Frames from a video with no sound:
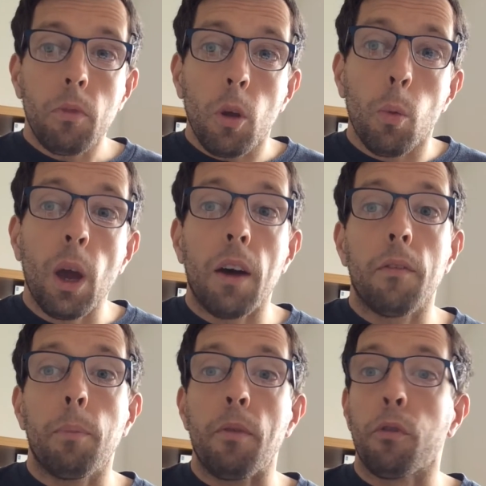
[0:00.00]
We
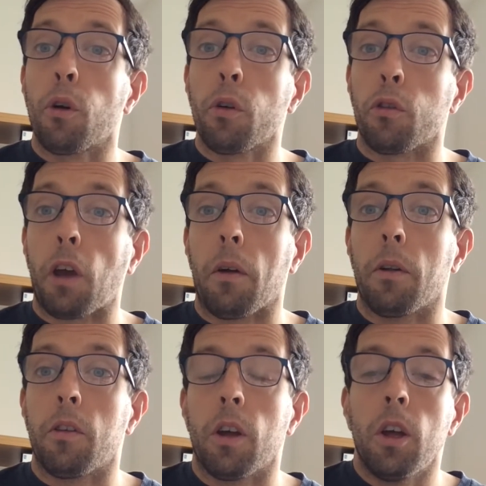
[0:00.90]
have Benvolio's
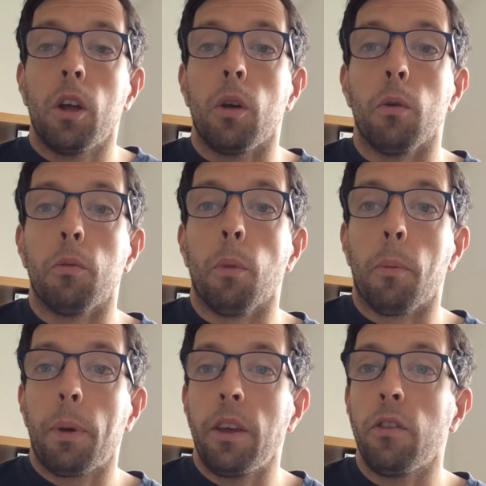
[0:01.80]
character, who is more
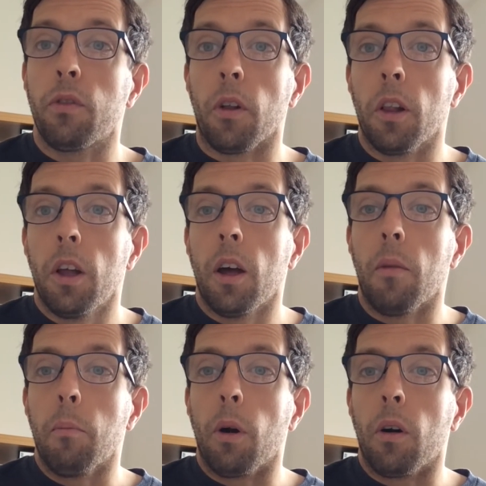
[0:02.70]
peaceful
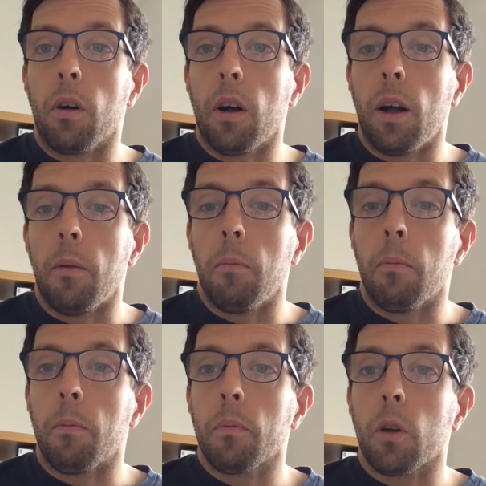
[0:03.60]
and more
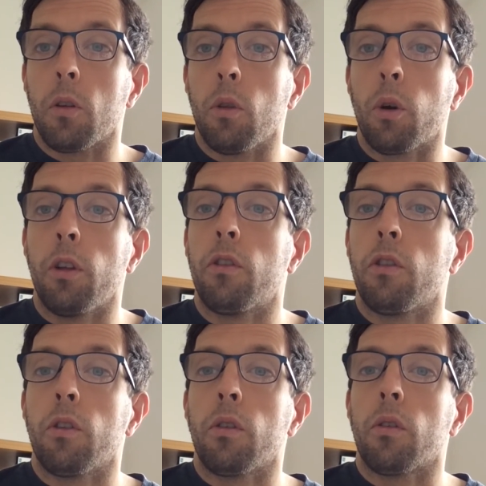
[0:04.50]
looking
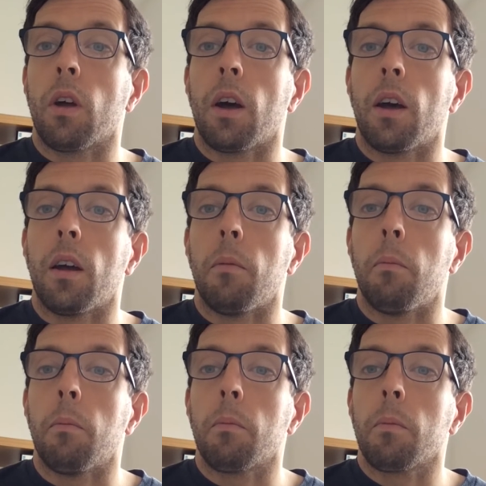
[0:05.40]
to
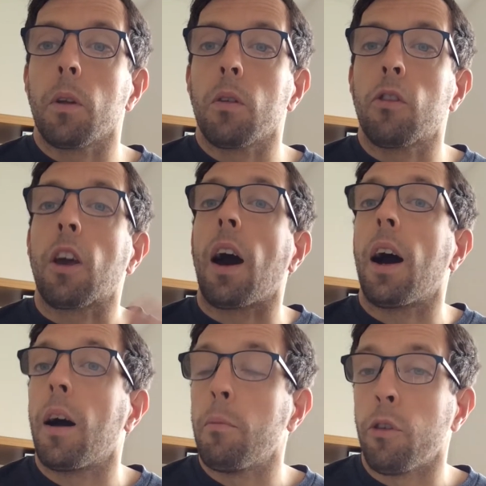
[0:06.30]

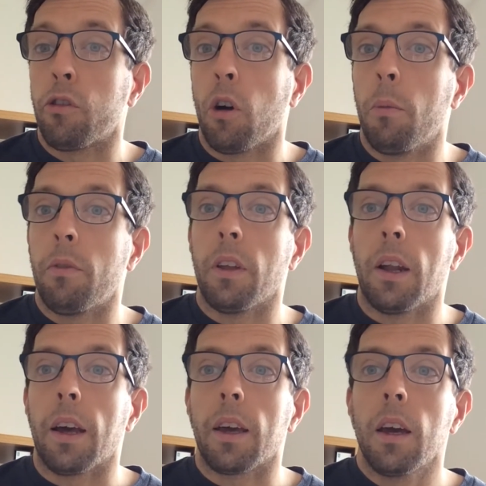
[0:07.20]
calm the storm, if you
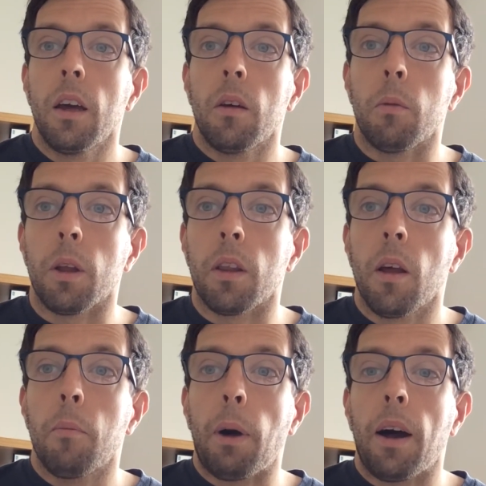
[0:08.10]
like, with
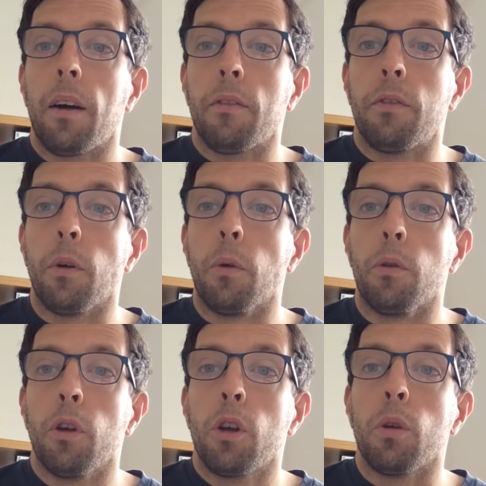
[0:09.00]
part
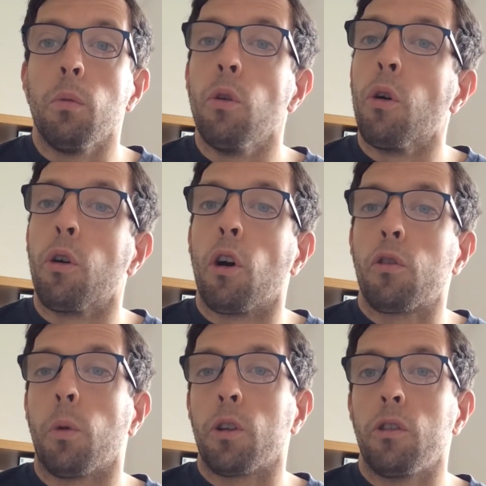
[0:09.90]
fools, you know
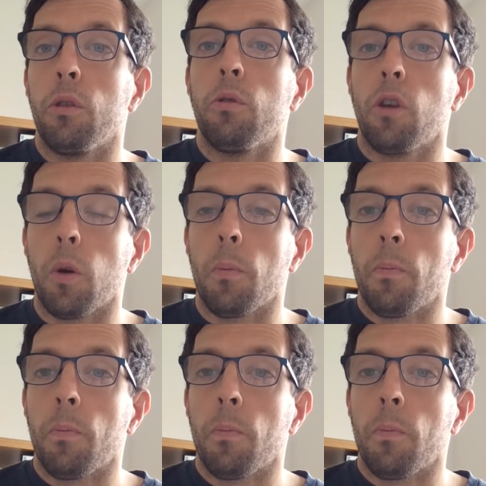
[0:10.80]
not what you do,